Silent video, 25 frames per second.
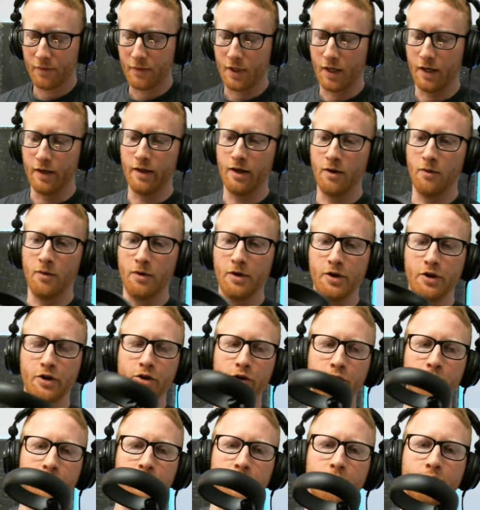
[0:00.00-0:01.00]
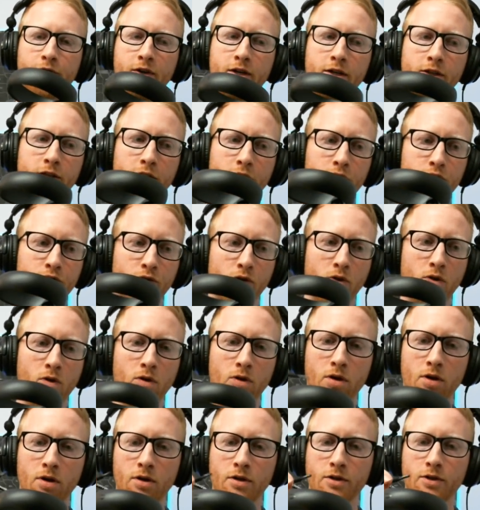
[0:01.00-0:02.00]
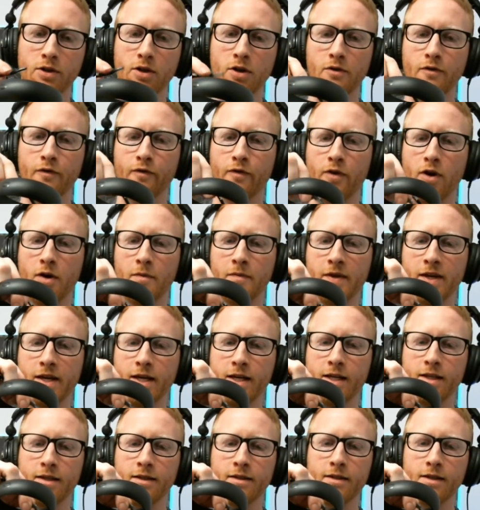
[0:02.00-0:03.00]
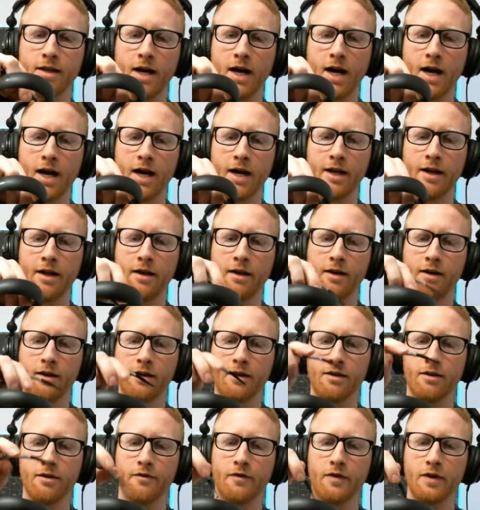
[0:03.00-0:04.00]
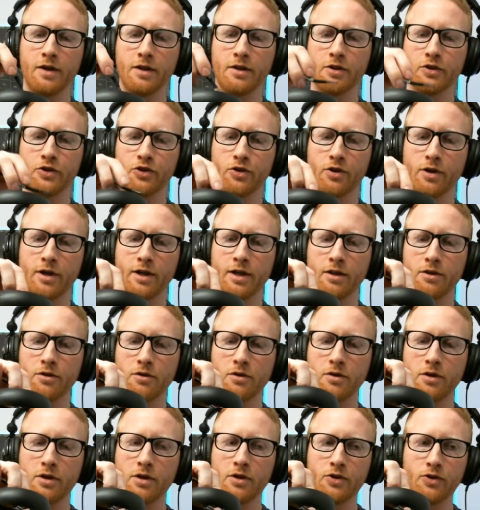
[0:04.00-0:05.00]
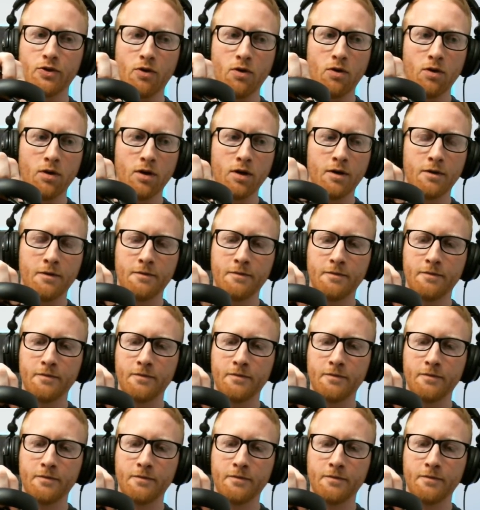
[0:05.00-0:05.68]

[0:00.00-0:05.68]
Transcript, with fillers: And then what you do is you feed the controller, so from the inside, you feed the string through the controller.